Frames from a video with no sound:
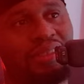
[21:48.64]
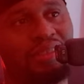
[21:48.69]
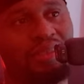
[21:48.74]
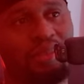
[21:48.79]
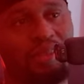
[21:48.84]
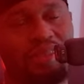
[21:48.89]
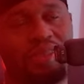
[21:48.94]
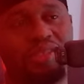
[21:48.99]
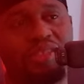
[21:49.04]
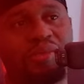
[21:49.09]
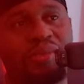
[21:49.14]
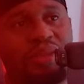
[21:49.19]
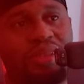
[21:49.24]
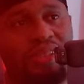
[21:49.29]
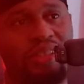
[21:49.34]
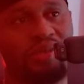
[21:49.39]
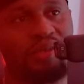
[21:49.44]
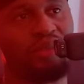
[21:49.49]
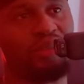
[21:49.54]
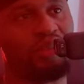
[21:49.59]
So it's going to
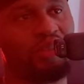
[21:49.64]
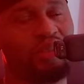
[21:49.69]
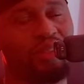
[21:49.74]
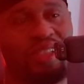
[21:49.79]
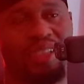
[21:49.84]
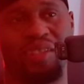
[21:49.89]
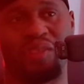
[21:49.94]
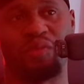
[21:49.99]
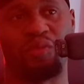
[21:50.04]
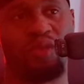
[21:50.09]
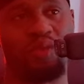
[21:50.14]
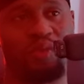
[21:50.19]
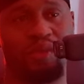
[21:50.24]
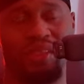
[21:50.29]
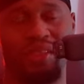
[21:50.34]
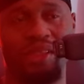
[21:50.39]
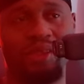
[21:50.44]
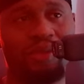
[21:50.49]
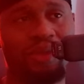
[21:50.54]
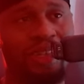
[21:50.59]
be difficult. And when
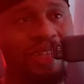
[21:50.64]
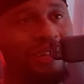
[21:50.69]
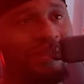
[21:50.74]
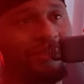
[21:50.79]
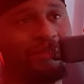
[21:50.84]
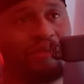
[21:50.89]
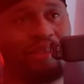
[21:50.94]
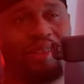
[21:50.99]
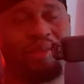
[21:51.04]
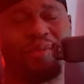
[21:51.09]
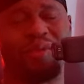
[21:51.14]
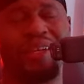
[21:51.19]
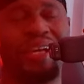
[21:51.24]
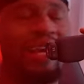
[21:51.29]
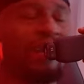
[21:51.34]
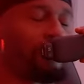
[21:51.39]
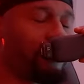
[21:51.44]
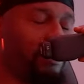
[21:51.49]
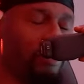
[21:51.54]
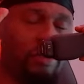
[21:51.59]
we don't have Frank, we
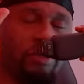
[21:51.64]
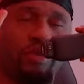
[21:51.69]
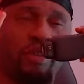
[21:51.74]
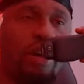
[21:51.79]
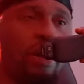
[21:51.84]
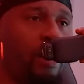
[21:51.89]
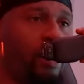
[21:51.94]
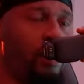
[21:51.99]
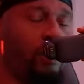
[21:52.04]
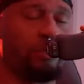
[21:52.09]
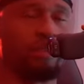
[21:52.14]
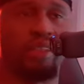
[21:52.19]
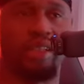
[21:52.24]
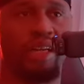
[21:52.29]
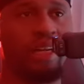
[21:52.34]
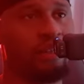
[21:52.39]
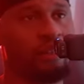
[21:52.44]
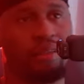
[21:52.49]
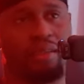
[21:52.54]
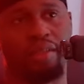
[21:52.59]
have to do all
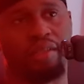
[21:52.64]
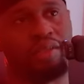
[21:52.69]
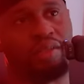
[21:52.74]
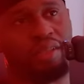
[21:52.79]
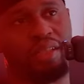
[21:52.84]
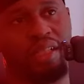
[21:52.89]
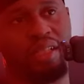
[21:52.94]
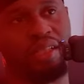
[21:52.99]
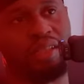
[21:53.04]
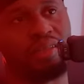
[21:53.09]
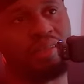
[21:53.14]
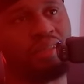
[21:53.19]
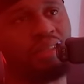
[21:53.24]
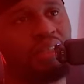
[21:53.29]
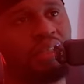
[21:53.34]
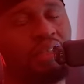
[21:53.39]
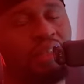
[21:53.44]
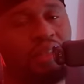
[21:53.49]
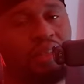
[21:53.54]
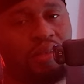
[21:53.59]
the other little things.
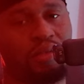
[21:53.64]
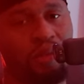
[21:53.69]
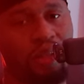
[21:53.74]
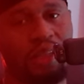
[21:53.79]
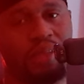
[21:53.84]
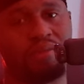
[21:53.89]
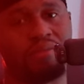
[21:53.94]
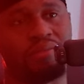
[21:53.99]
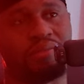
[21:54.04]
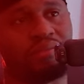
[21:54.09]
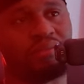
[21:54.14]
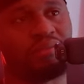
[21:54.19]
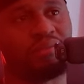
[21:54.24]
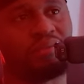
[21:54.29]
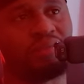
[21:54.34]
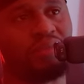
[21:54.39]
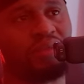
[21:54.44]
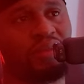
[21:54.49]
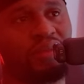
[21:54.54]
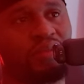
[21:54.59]
Great.
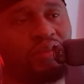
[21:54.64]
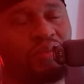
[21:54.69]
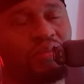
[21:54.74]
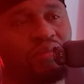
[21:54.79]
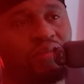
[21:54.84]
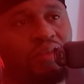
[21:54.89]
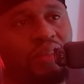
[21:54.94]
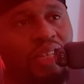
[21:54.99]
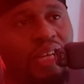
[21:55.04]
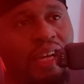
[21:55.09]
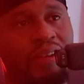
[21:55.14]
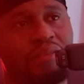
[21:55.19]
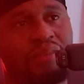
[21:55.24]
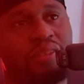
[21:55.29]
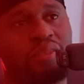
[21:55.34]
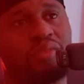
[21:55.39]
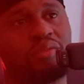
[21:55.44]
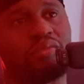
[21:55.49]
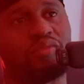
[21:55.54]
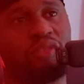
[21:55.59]
We have
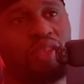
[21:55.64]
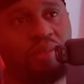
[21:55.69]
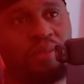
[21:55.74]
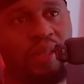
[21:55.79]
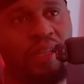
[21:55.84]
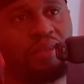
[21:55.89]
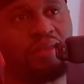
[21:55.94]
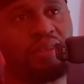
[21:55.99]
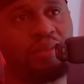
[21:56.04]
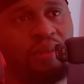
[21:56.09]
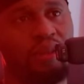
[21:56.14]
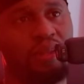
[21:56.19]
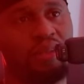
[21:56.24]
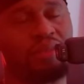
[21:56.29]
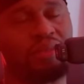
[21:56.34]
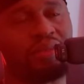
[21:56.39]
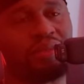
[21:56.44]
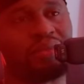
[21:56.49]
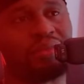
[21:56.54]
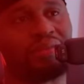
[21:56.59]
to rebound the
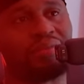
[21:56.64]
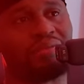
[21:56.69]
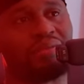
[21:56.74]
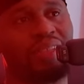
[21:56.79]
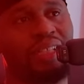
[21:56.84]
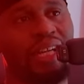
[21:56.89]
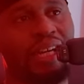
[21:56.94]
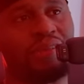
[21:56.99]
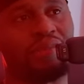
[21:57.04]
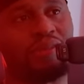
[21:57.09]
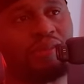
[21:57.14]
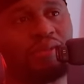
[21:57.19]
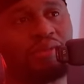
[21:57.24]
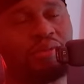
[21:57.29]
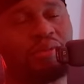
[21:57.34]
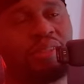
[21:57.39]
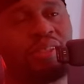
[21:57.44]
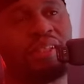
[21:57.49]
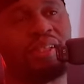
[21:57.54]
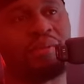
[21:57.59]
ball. We have
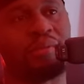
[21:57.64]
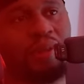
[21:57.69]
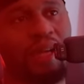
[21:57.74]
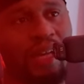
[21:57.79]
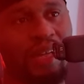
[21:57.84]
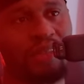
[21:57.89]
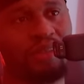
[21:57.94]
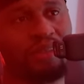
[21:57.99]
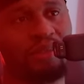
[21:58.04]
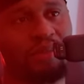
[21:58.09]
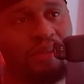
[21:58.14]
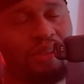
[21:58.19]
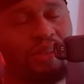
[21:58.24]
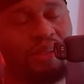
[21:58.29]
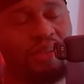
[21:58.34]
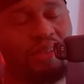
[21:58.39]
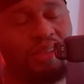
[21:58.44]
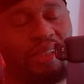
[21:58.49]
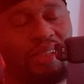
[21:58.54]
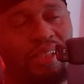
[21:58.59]
to pass the
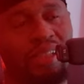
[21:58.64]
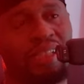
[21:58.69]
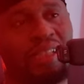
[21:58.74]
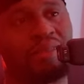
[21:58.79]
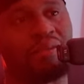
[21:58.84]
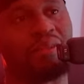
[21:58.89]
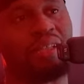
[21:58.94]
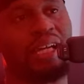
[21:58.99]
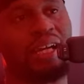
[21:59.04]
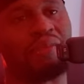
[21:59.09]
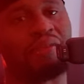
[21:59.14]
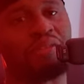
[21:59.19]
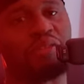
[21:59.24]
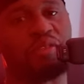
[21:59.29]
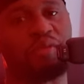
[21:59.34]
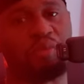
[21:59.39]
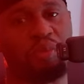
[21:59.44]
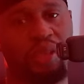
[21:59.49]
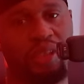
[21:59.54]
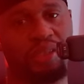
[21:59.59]
ball. We have
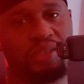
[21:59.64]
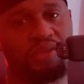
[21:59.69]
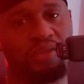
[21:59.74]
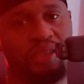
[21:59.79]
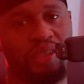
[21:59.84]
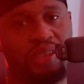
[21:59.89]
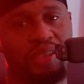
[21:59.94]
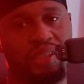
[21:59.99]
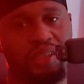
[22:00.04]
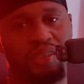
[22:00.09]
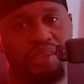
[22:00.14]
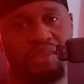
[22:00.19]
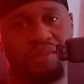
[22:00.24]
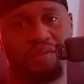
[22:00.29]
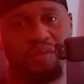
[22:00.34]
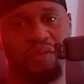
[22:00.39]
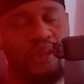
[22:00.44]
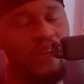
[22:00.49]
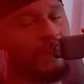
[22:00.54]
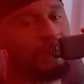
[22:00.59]
to sprint and transition.
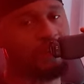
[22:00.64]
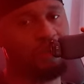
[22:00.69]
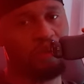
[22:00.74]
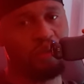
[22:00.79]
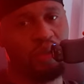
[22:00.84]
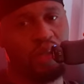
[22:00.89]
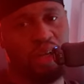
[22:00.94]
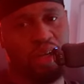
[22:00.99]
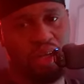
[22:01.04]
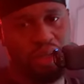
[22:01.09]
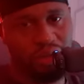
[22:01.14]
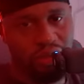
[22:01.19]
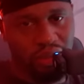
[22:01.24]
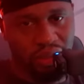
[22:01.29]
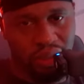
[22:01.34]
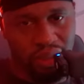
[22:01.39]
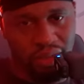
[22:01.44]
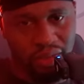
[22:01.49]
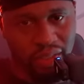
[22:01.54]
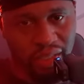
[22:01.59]
We have to do all
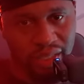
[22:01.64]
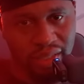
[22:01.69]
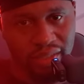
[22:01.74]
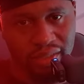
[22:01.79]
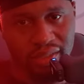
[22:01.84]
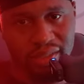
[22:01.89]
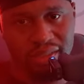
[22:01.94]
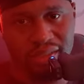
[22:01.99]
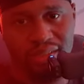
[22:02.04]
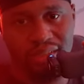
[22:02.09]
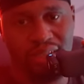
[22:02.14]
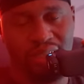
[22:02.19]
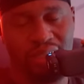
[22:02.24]
the little things.